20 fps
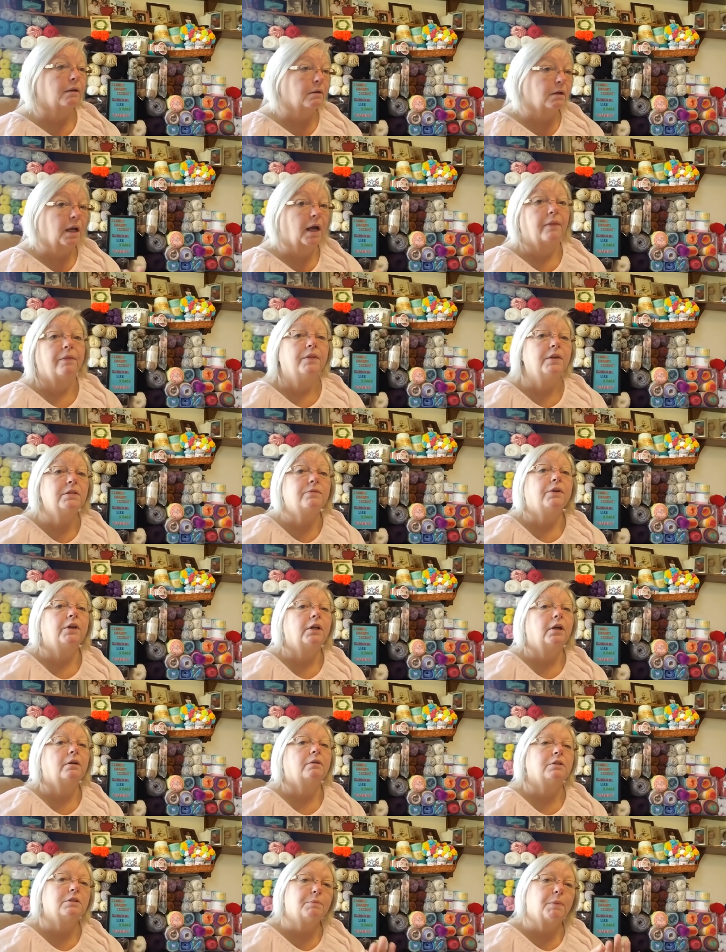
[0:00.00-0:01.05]
On this
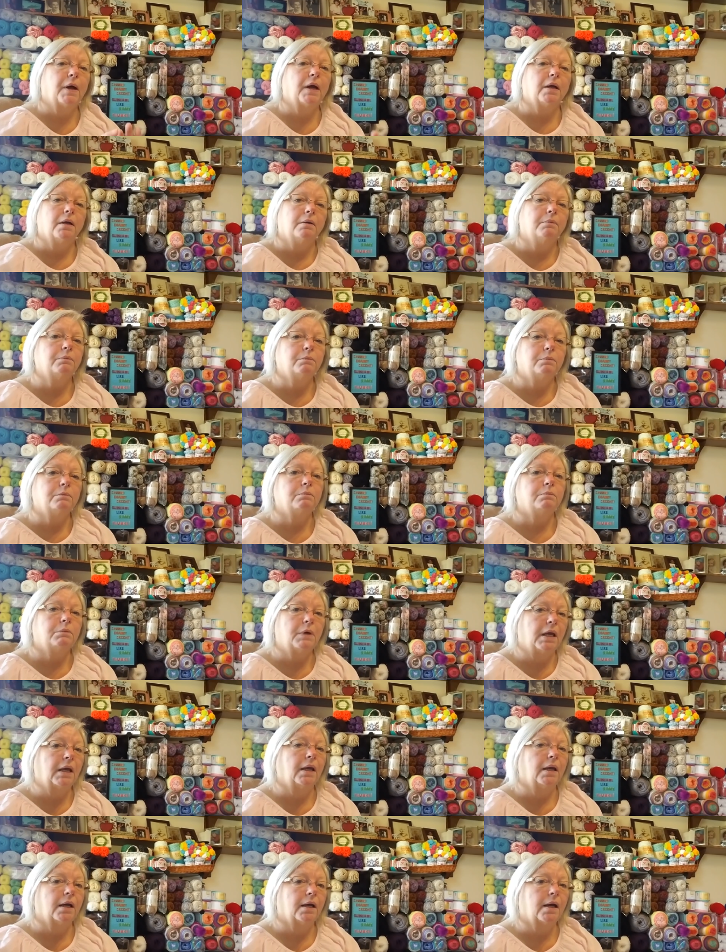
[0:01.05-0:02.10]
video, it's by
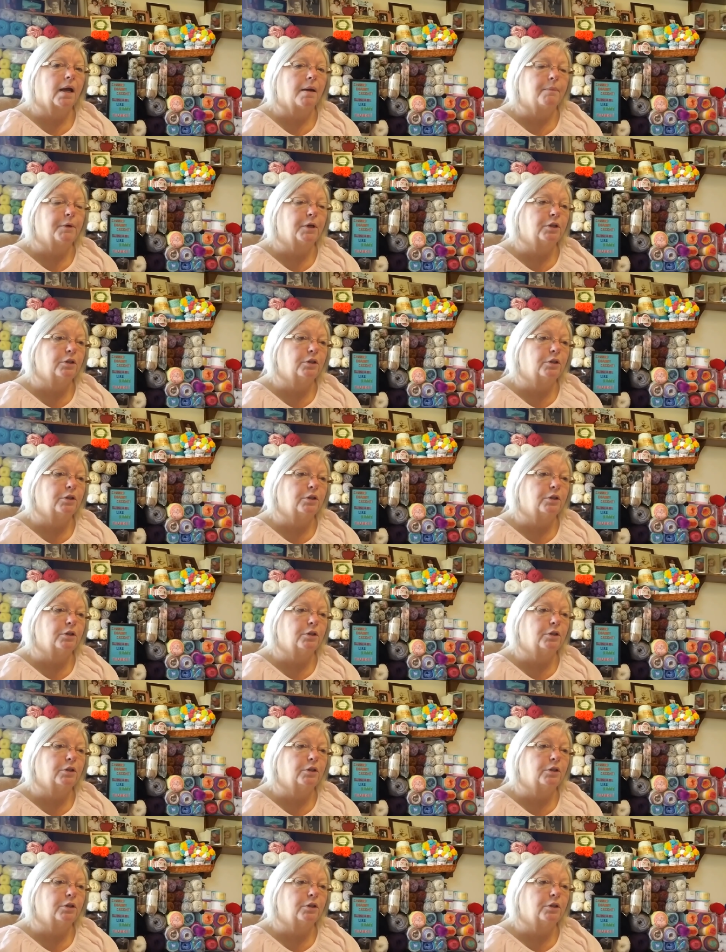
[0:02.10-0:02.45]
making a comment.